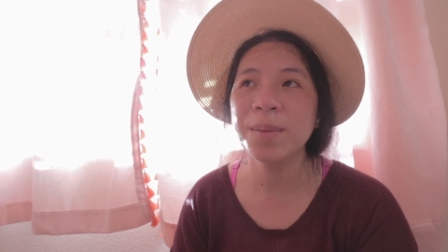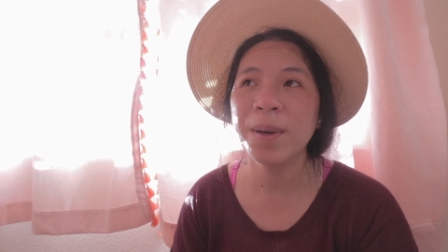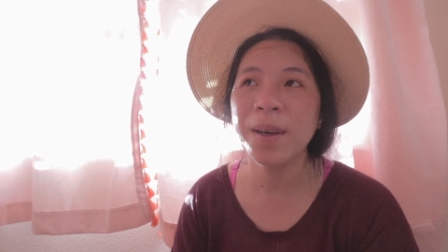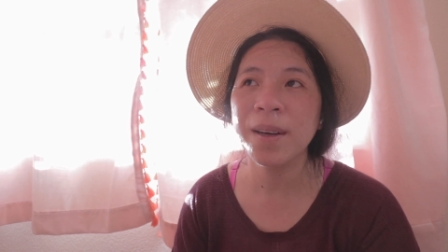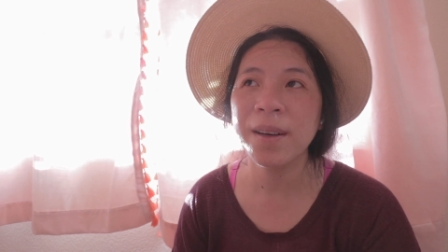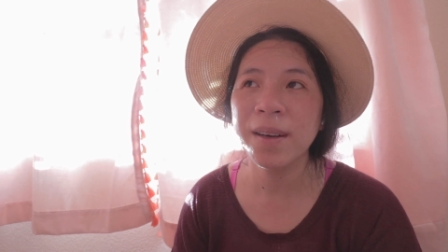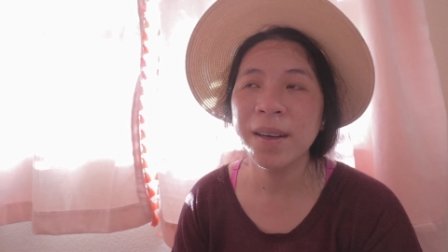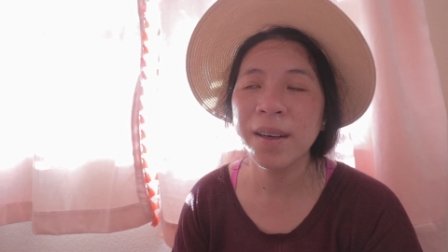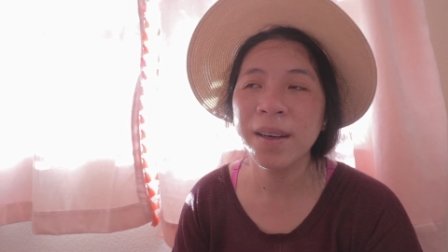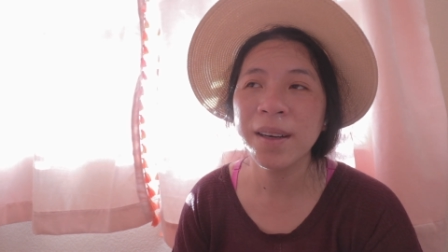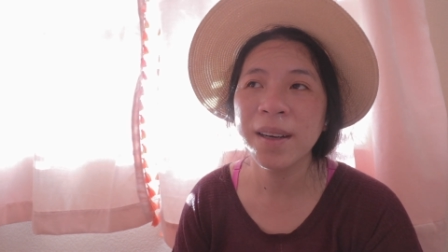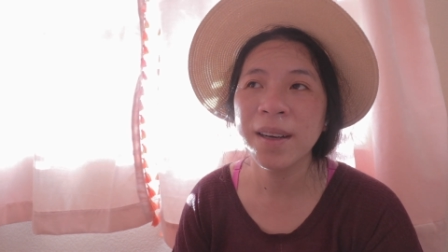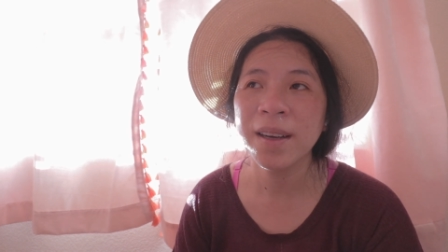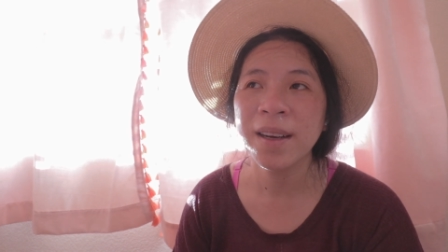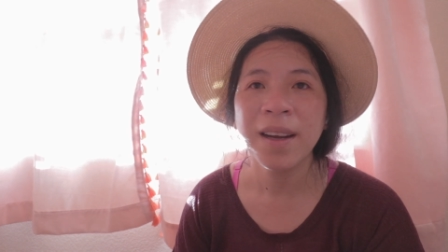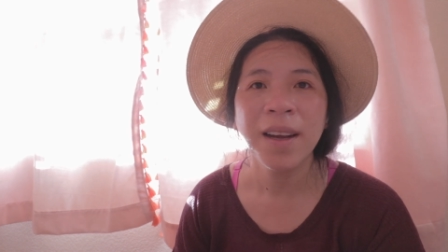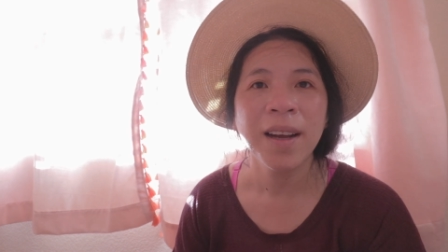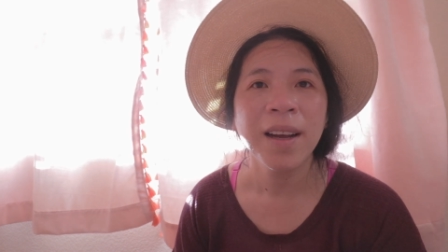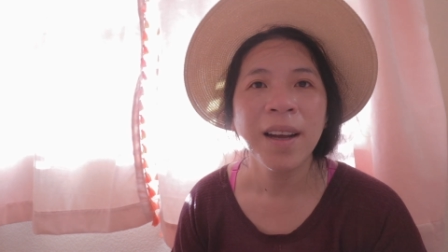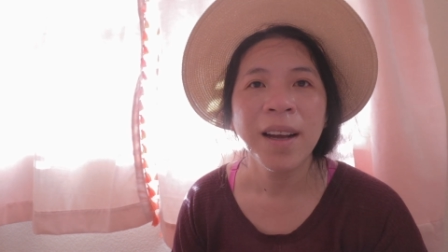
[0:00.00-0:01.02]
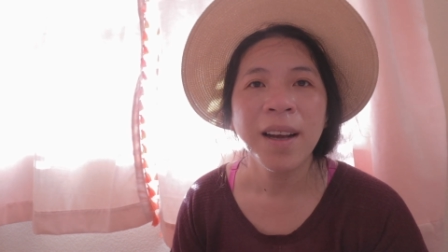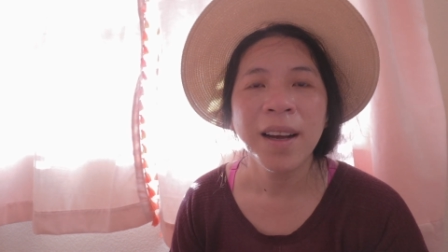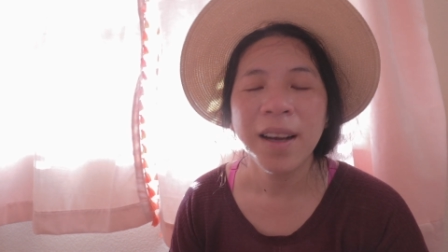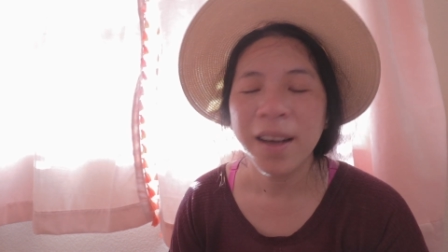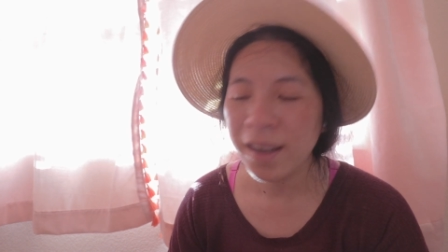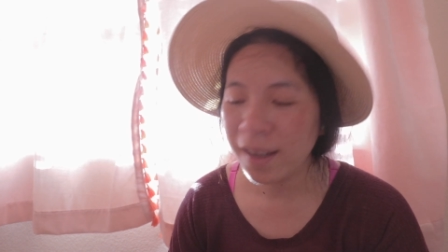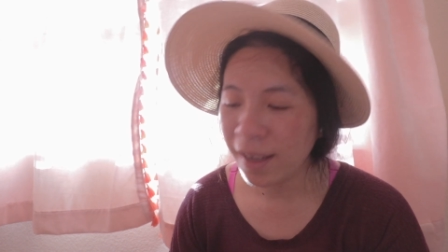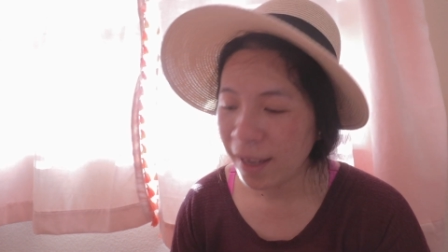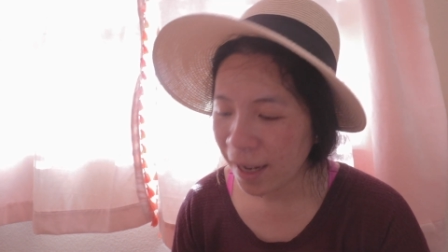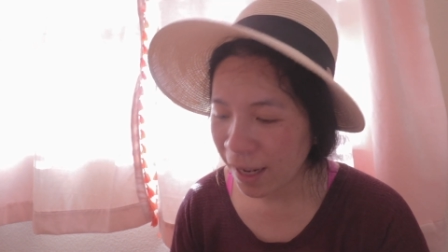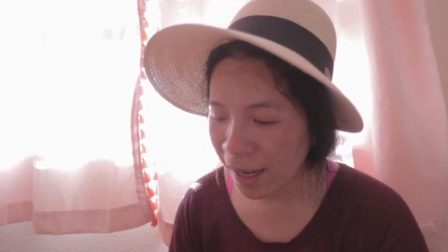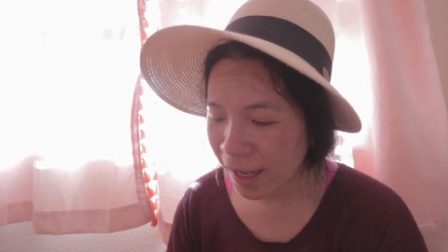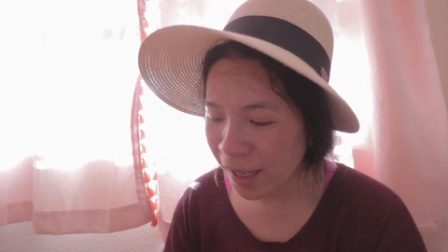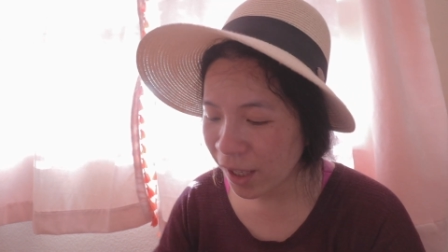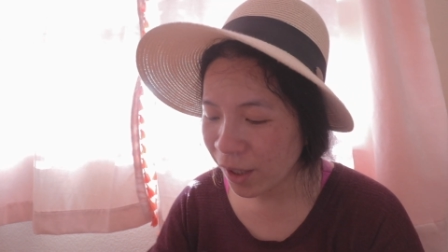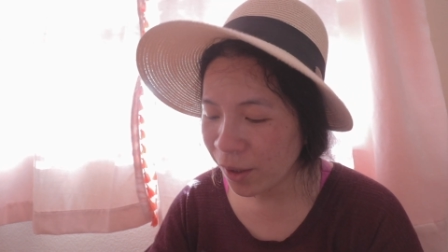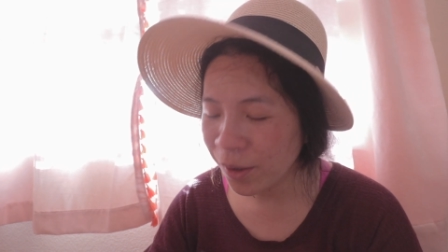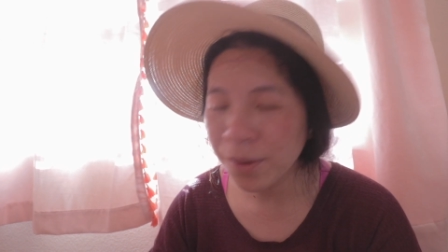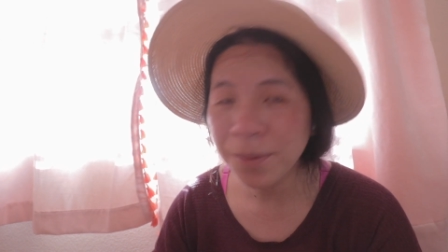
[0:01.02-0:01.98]
but
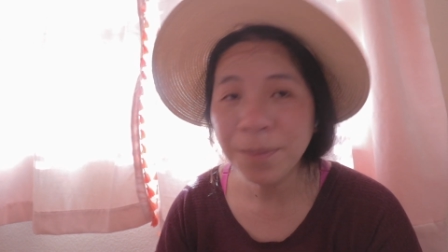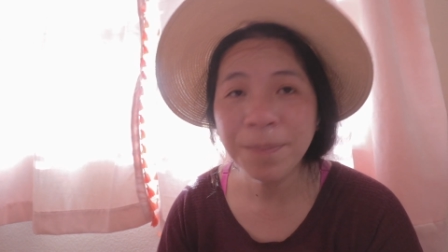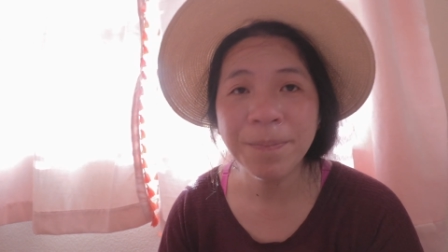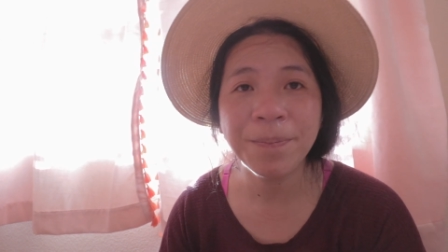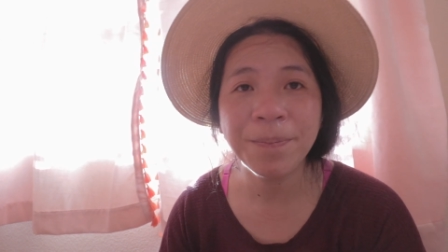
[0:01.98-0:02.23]
anywho,